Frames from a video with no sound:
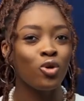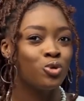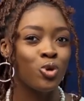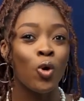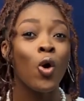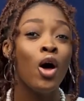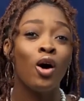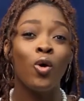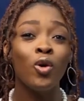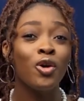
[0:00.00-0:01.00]
although
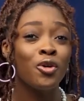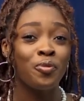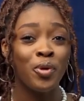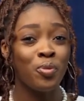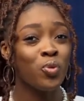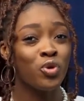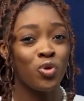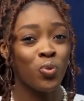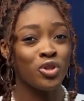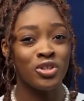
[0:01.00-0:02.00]
a whole lot of people
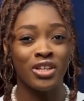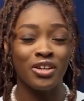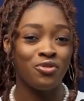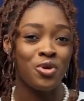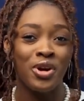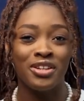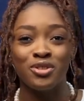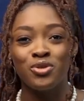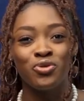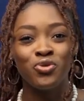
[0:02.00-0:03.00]
wouldn't want to give
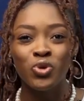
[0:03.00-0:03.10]
credit to